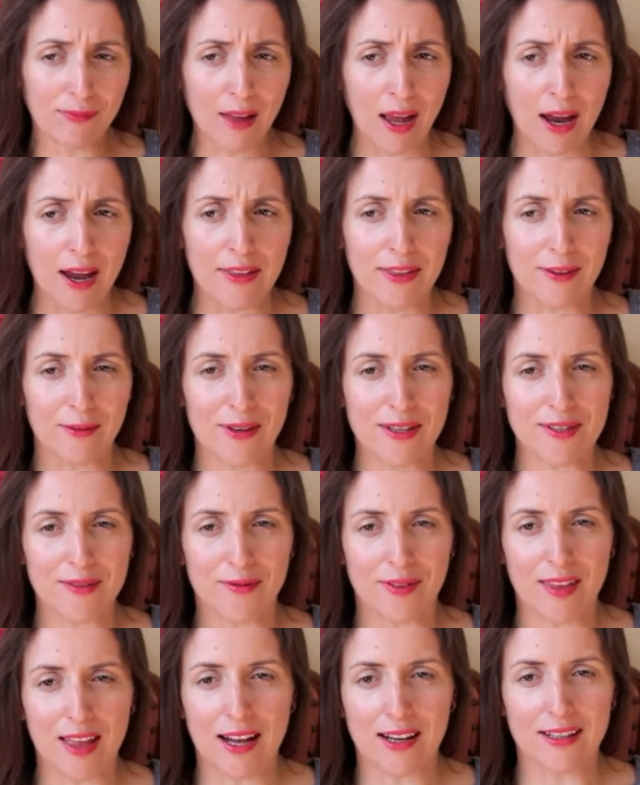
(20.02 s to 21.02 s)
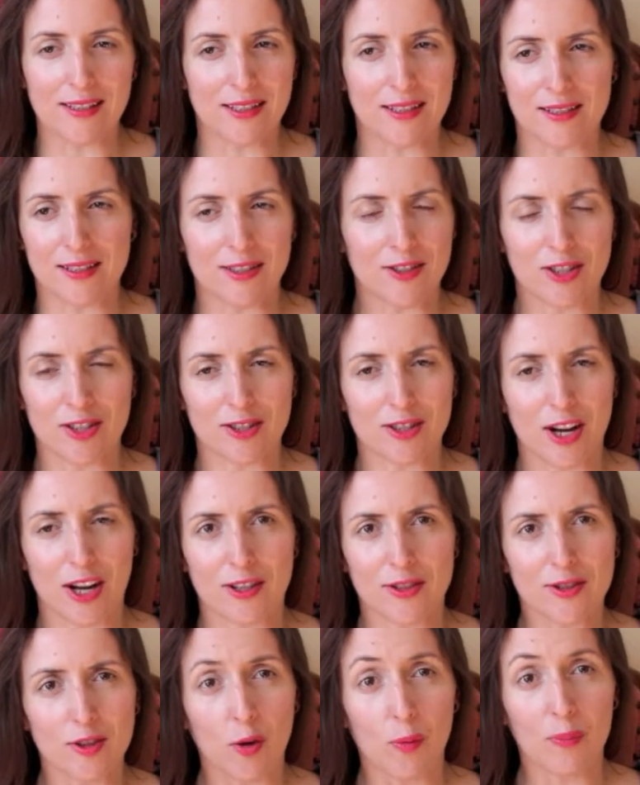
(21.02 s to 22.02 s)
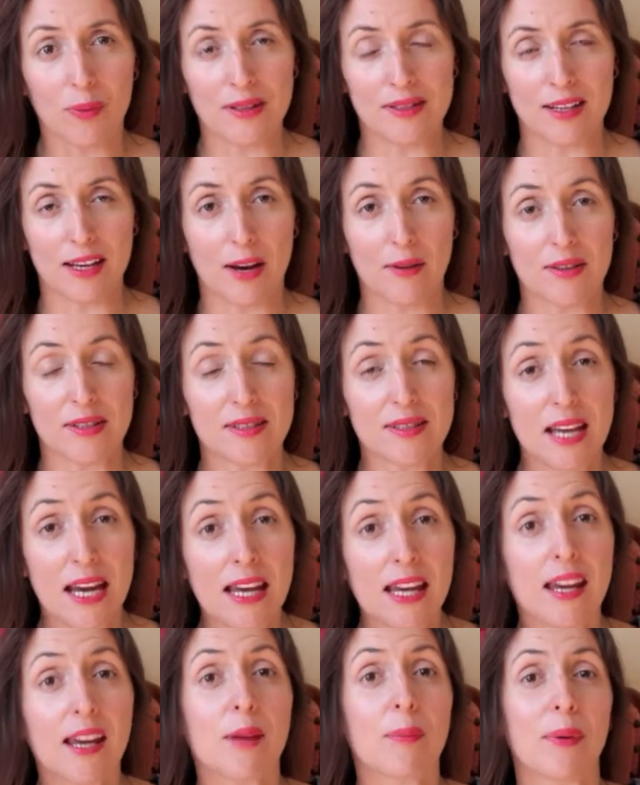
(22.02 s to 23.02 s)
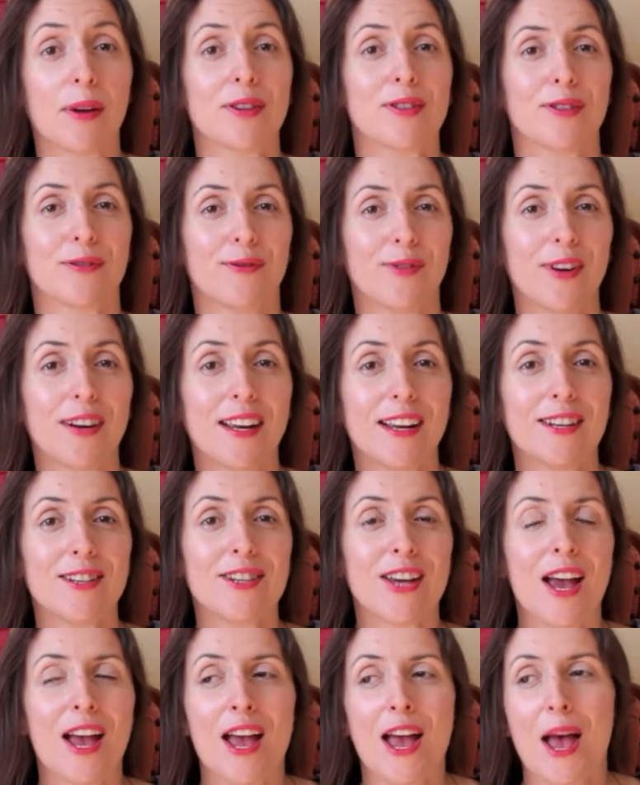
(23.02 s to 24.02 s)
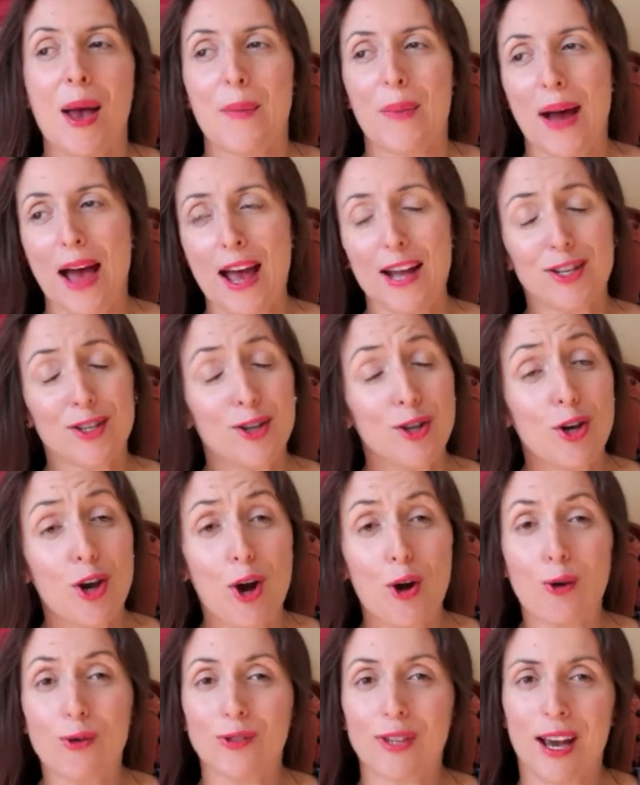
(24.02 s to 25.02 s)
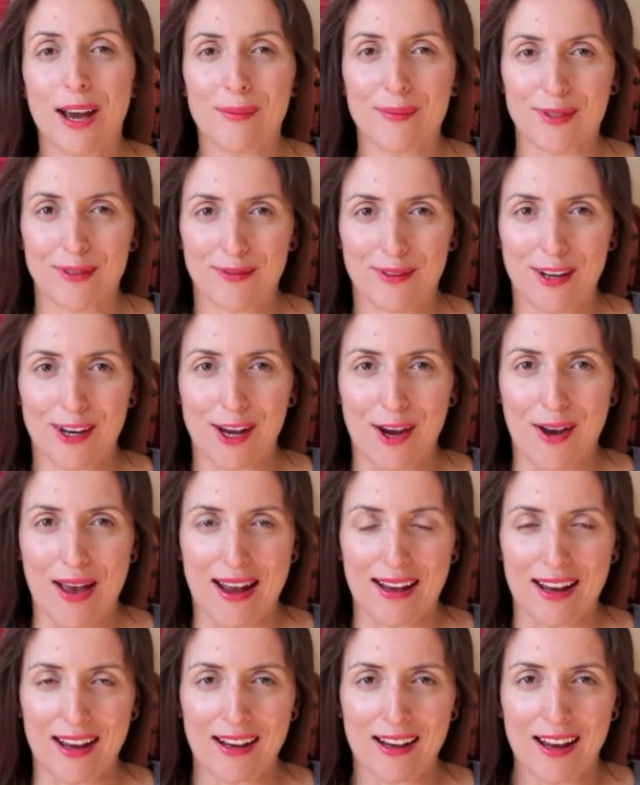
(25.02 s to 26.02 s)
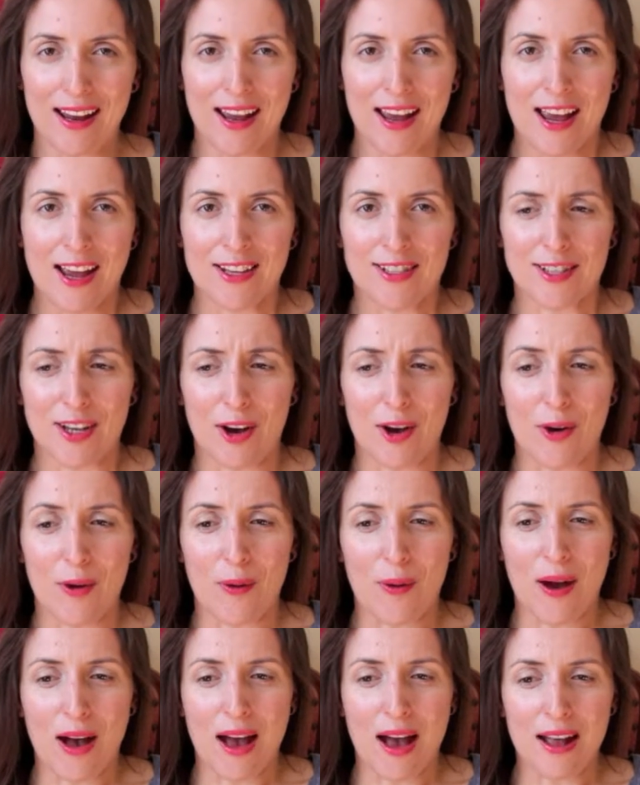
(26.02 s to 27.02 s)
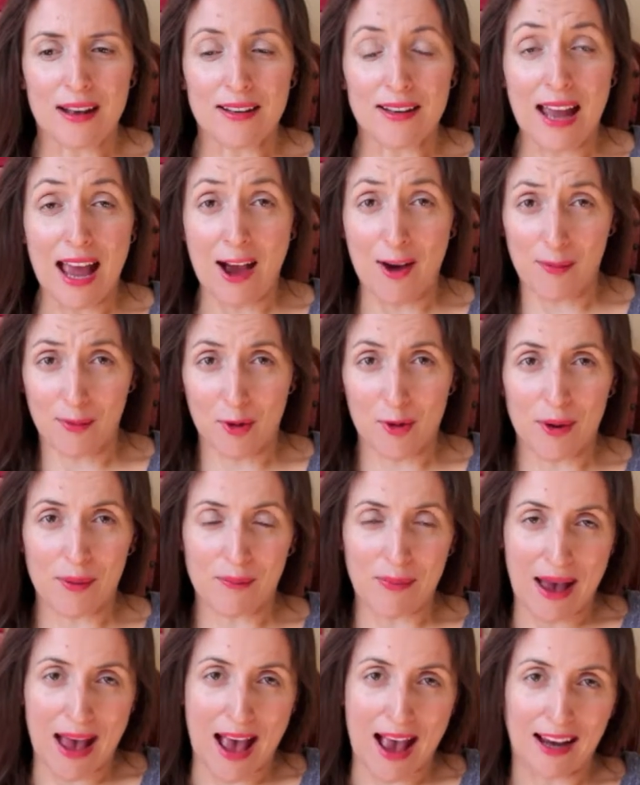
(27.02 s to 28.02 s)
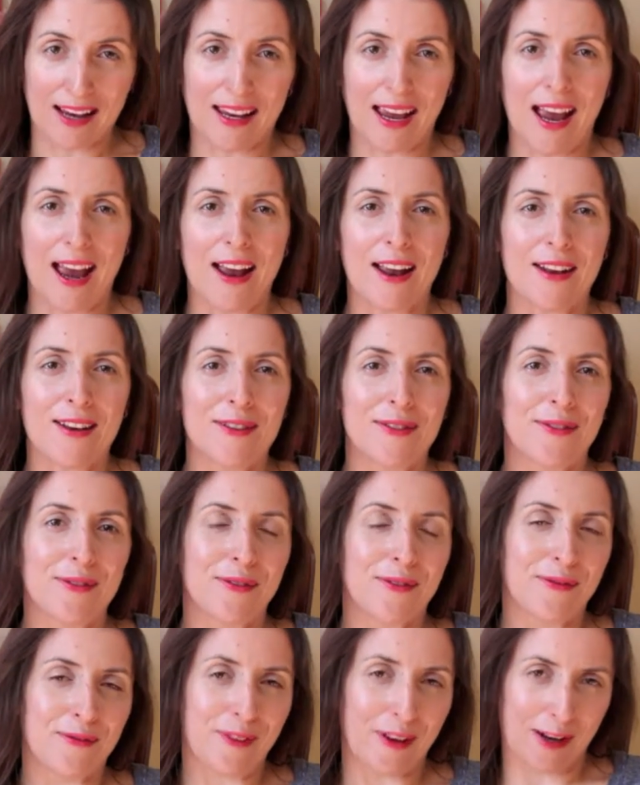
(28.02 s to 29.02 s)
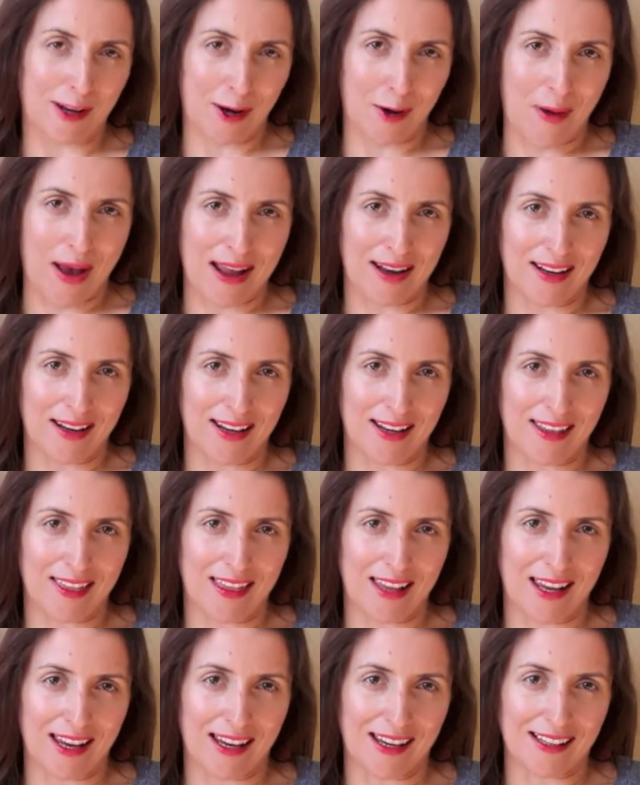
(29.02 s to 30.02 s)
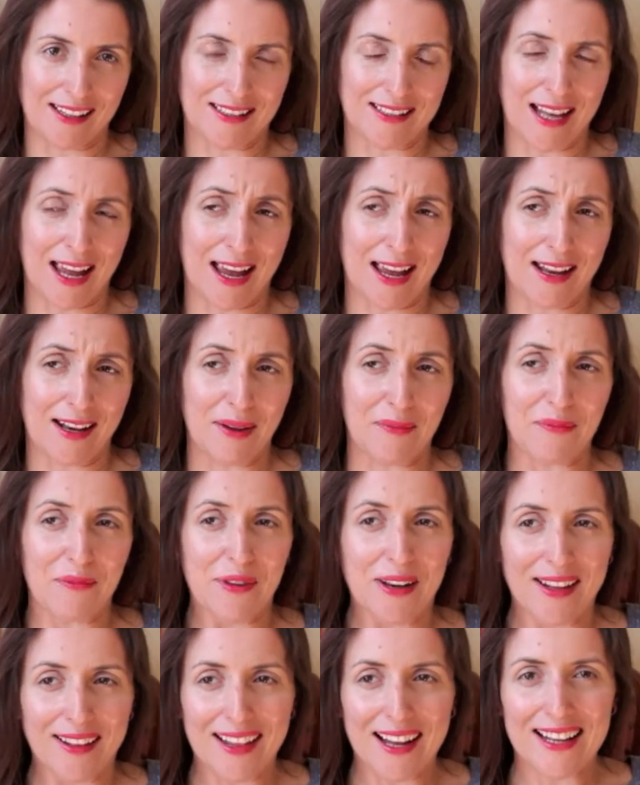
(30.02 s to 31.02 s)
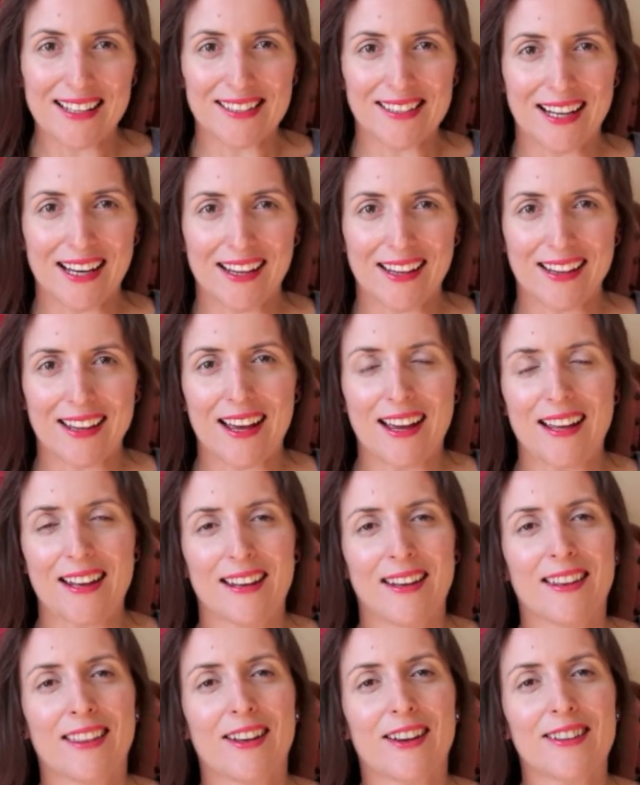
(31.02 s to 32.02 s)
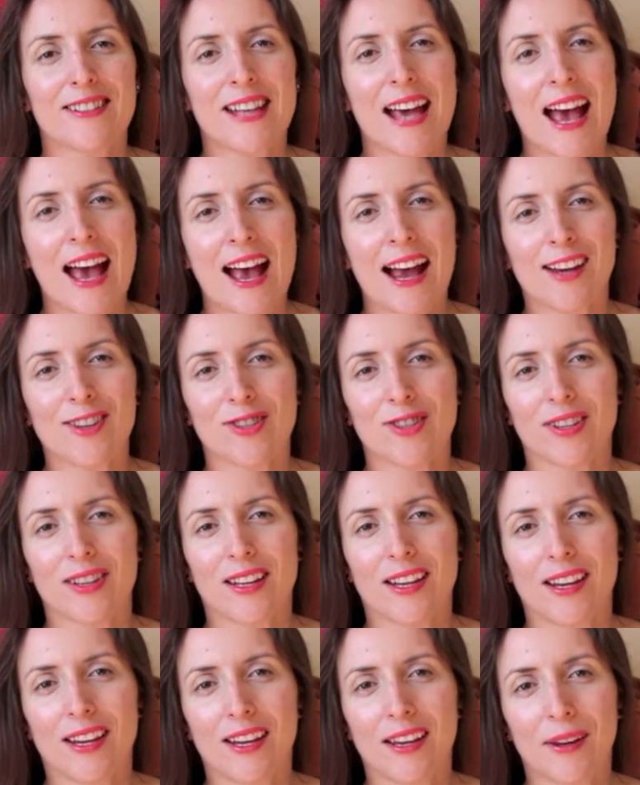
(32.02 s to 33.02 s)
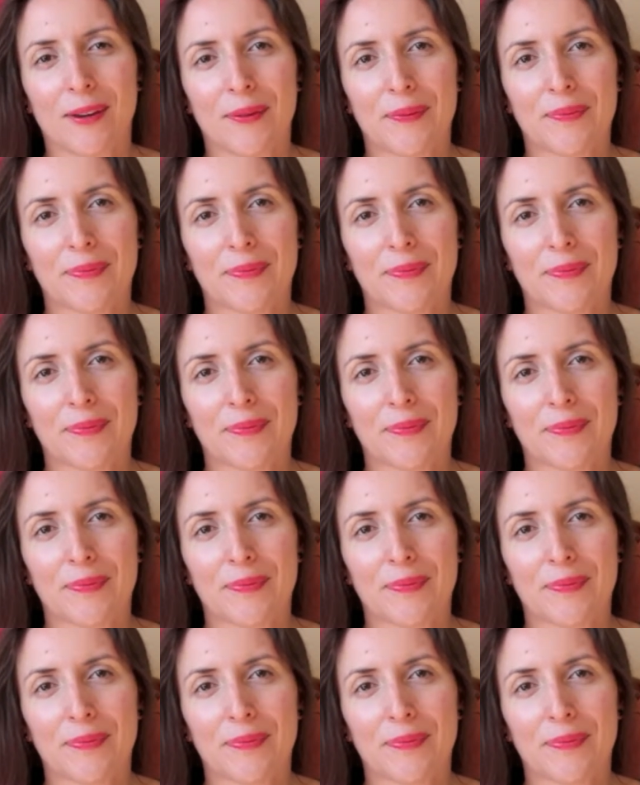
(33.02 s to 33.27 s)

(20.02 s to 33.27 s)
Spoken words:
And the reason for that is as it just got so busy, I was taking a bunch of footage, but had no time to video edit. So now I'm going back and video editing things, and I'm realizing that there's actually